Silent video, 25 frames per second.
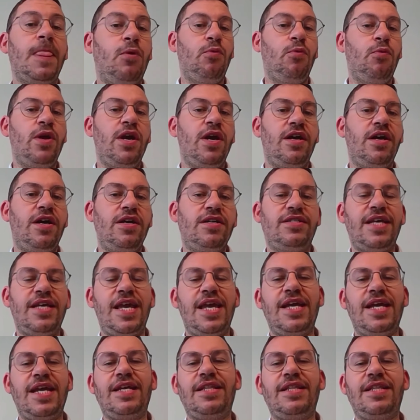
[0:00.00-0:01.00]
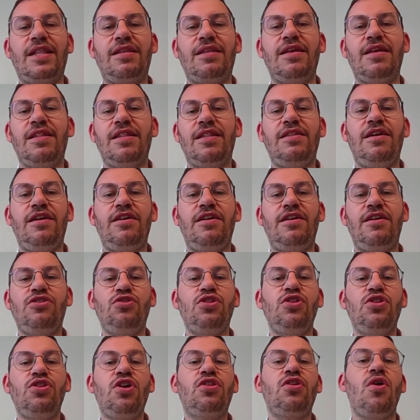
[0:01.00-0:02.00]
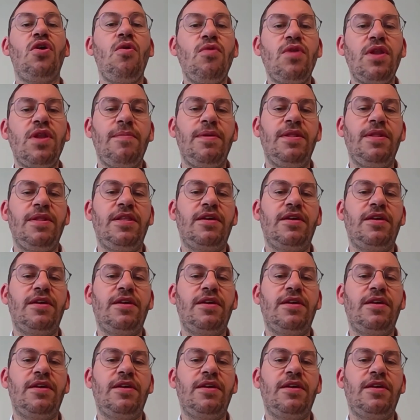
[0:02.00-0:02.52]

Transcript: we are saying that there should not only be